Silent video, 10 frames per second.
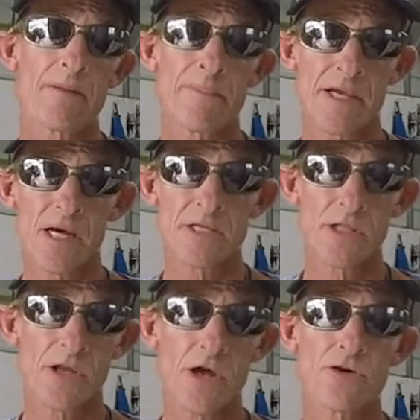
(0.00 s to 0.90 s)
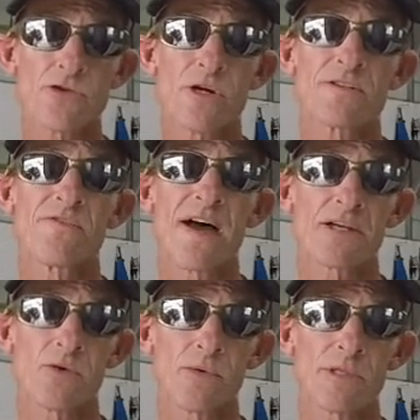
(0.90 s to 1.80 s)
Because of the no stretch
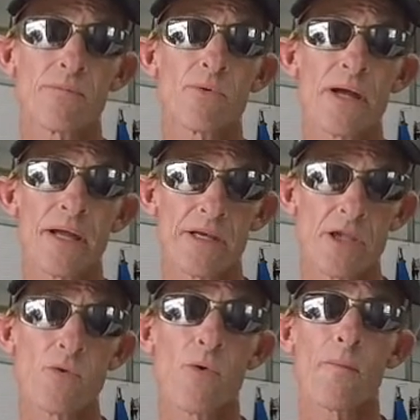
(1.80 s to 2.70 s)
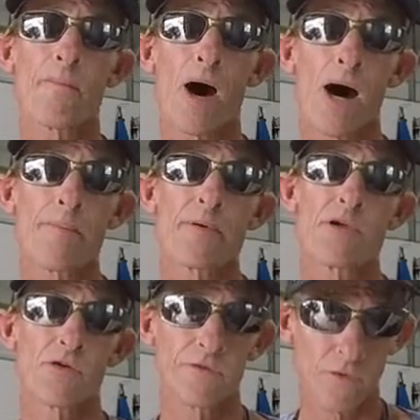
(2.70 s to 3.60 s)
factor with the braid, you will pop
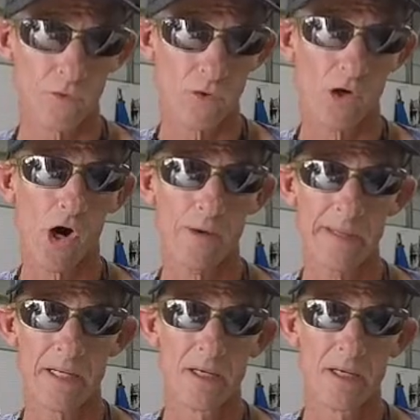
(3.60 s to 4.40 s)
your fluorocarbon.